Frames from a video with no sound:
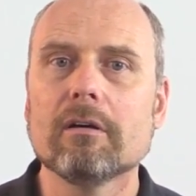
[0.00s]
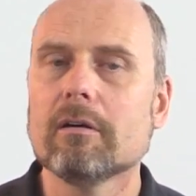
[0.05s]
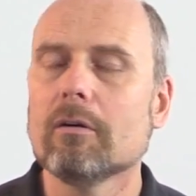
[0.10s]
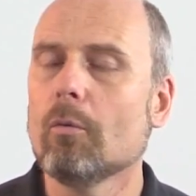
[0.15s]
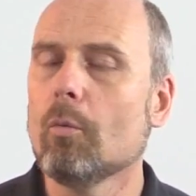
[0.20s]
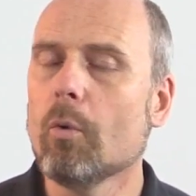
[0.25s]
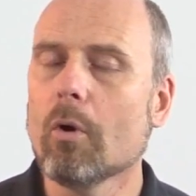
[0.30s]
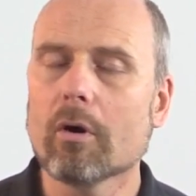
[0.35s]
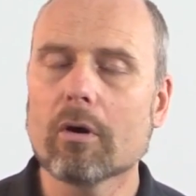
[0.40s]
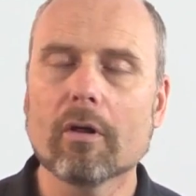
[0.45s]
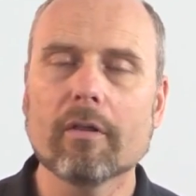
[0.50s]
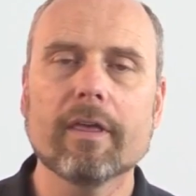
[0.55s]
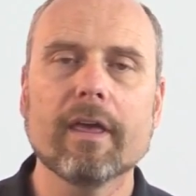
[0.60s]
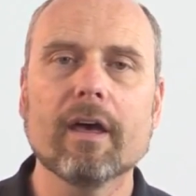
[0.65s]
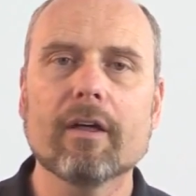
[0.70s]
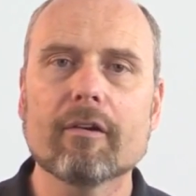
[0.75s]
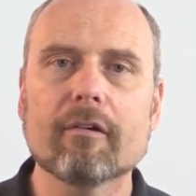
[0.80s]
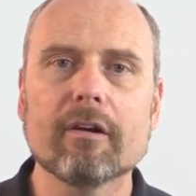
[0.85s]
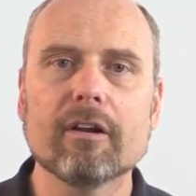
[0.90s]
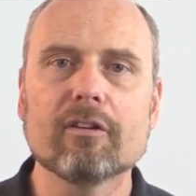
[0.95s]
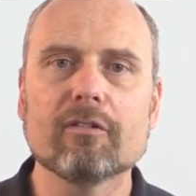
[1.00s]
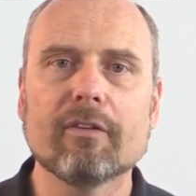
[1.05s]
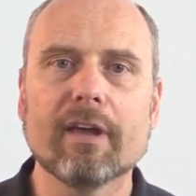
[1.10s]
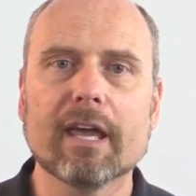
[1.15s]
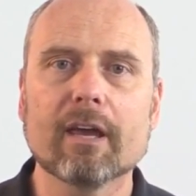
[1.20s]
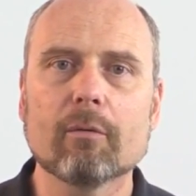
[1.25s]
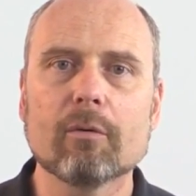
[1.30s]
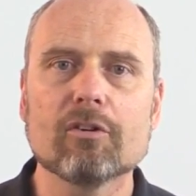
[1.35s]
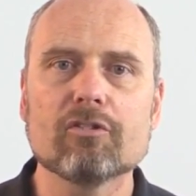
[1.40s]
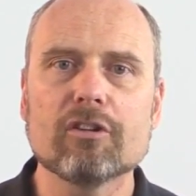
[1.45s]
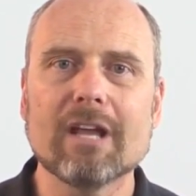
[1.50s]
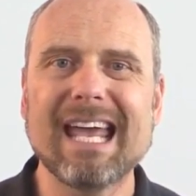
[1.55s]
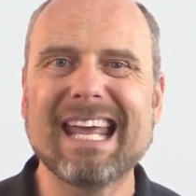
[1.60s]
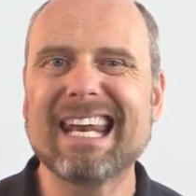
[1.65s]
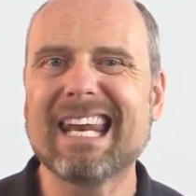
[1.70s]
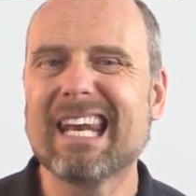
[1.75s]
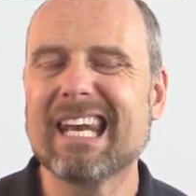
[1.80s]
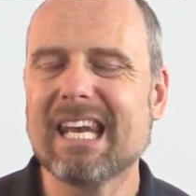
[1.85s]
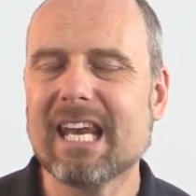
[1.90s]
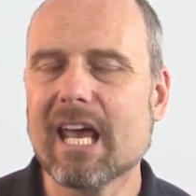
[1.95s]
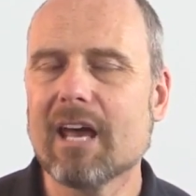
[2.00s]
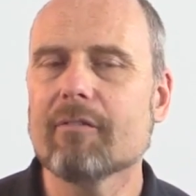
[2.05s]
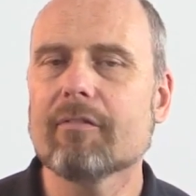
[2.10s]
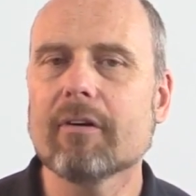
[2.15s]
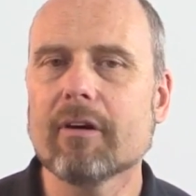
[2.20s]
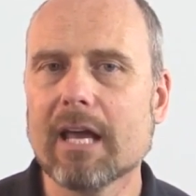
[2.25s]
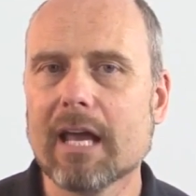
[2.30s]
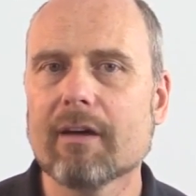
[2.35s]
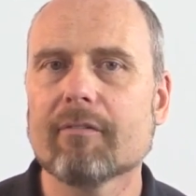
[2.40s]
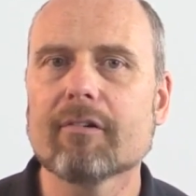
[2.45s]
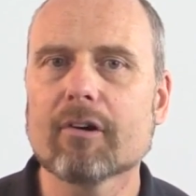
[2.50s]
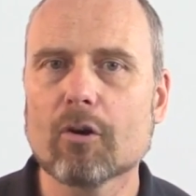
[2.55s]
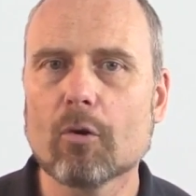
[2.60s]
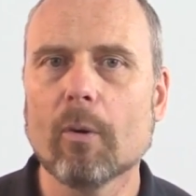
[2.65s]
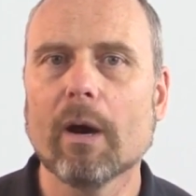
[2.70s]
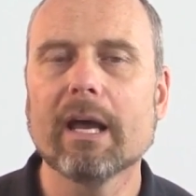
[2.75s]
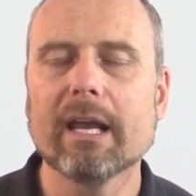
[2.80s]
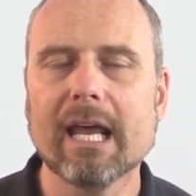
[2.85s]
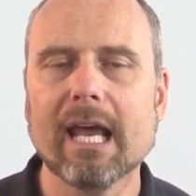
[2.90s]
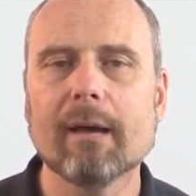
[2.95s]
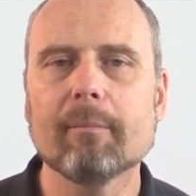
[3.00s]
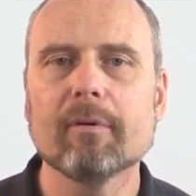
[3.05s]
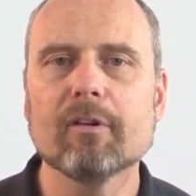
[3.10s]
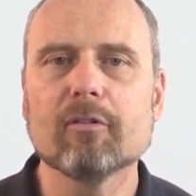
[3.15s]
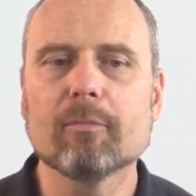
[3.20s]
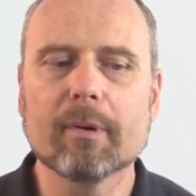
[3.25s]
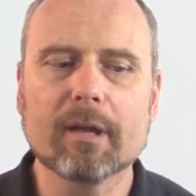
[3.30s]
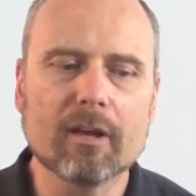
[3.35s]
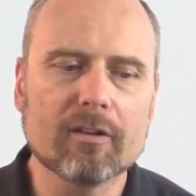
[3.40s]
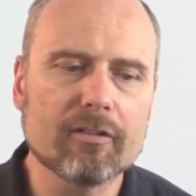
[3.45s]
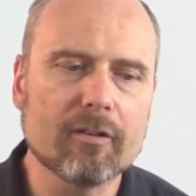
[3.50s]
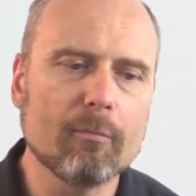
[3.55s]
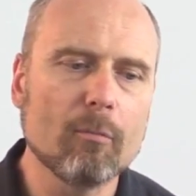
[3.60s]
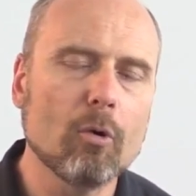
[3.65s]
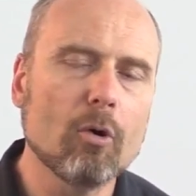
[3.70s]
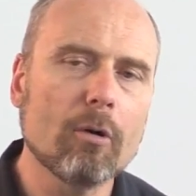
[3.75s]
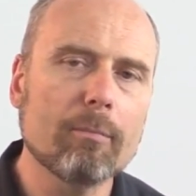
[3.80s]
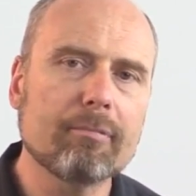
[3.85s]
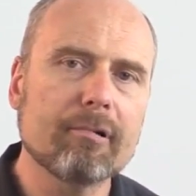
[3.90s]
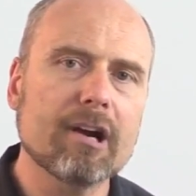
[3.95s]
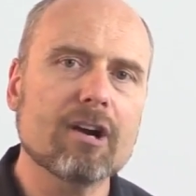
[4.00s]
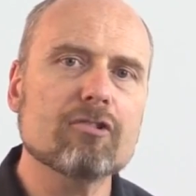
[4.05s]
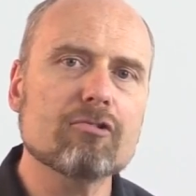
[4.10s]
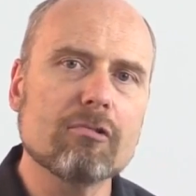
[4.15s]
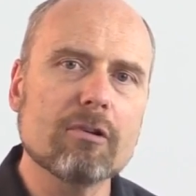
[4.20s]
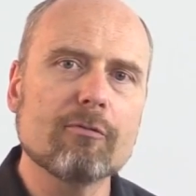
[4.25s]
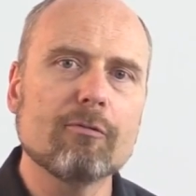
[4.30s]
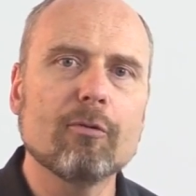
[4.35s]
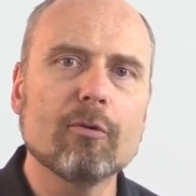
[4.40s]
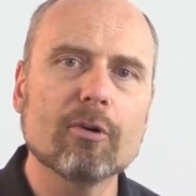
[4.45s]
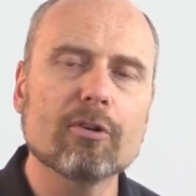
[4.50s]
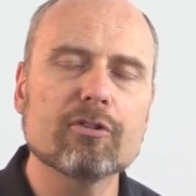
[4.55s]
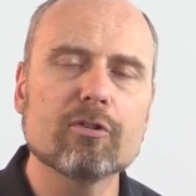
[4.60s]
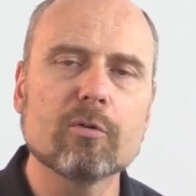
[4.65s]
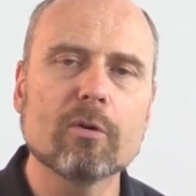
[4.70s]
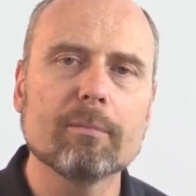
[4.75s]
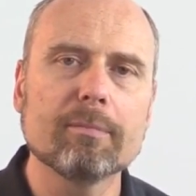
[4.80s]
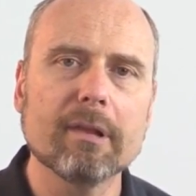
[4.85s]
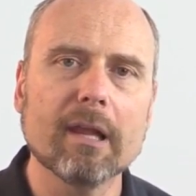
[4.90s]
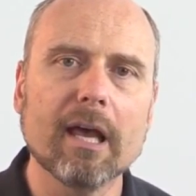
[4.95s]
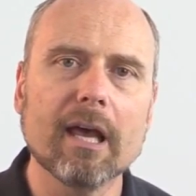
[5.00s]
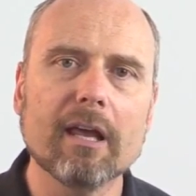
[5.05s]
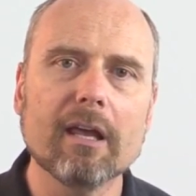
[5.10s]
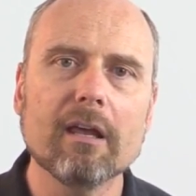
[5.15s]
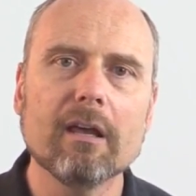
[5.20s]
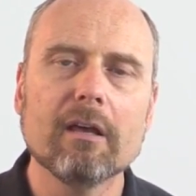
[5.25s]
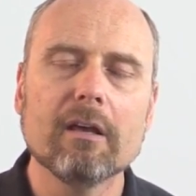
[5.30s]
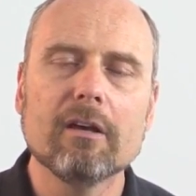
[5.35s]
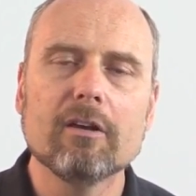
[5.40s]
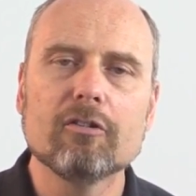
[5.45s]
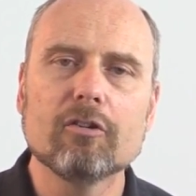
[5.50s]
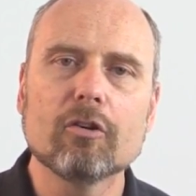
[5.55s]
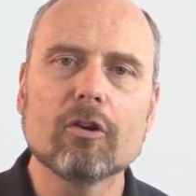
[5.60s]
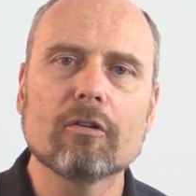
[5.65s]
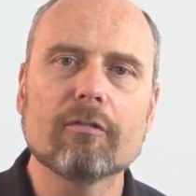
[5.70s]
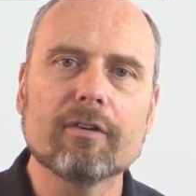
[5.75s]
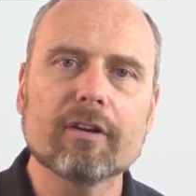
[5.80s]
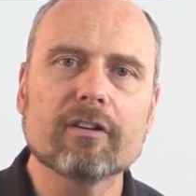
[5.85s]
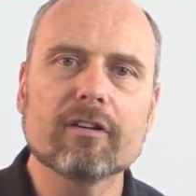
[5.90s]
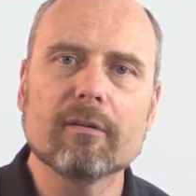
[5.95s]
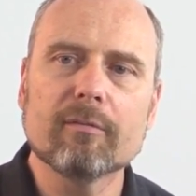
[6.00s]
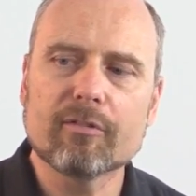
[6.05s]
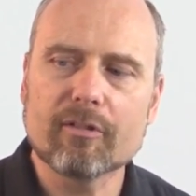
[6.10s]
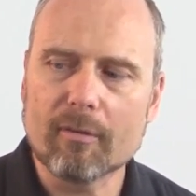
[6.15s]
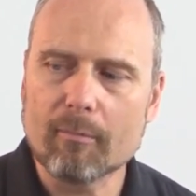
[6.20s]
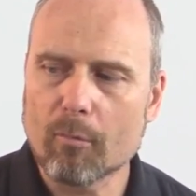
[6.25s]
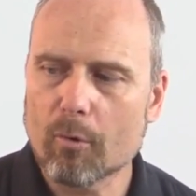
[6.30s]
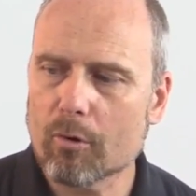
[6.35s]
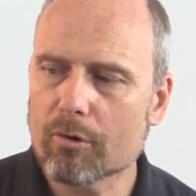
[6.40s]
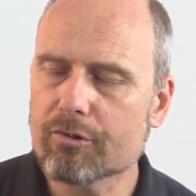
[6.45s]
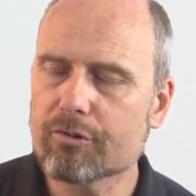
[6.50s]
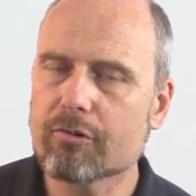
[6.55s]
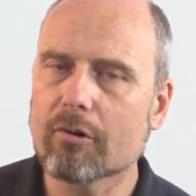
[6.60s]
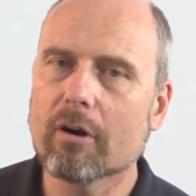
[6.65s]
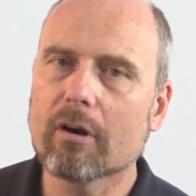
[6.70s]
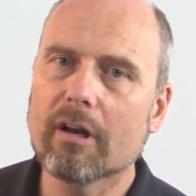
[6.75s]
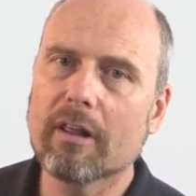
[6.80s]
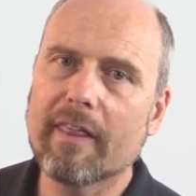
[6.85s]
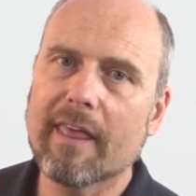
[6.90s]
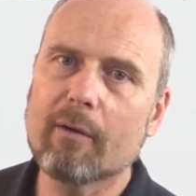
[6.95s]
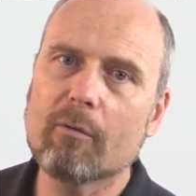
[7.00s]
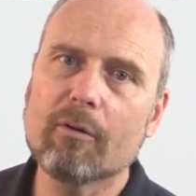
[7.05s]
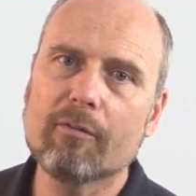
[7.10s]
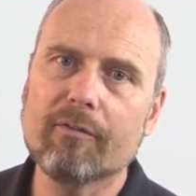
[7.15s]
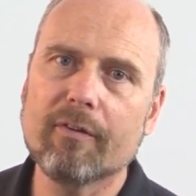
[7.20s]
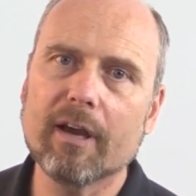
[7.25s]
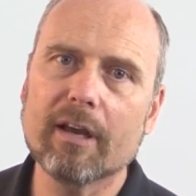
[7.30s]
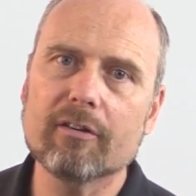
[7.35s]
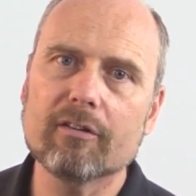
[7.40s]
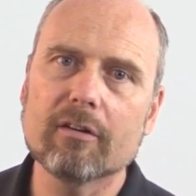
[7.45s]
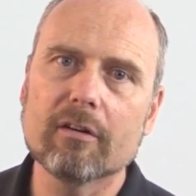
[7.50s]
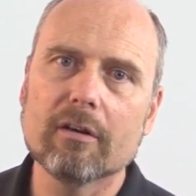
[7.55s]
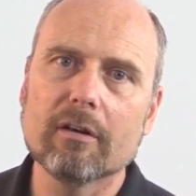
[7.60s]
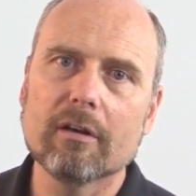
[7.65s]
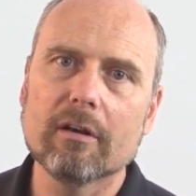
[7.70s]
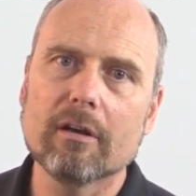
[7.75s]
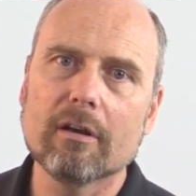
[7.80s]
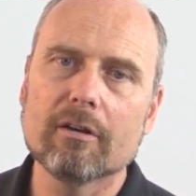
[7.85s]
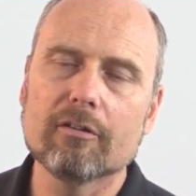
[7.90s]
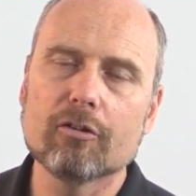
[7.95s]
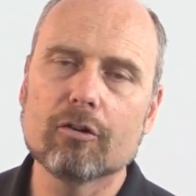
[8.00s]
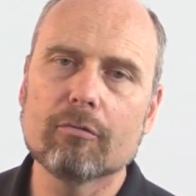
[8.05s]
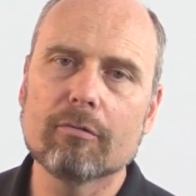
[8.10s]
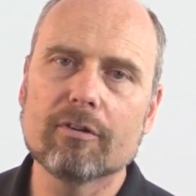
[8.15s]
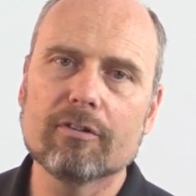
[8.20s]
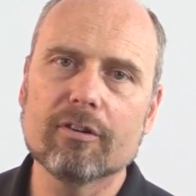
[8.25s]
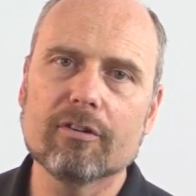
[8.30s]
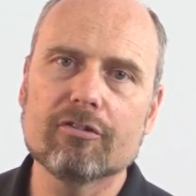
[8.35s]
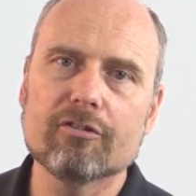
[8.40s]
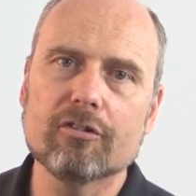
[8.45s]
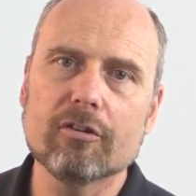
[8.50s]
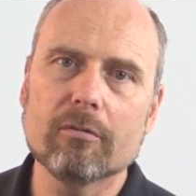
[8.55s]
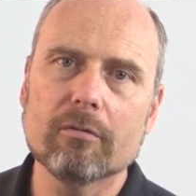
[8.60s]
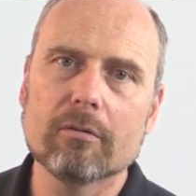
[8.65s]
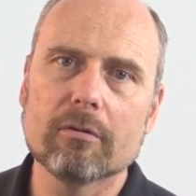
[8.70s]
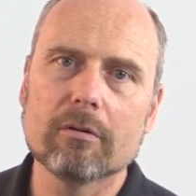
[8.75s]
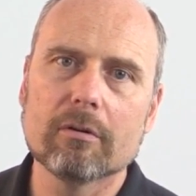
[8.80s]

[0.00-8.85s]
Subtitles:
one or the other is vanquished, and it never, ever quite happens, because the more pressure and force you apply to your victims, the more strongly they will fight to resist you.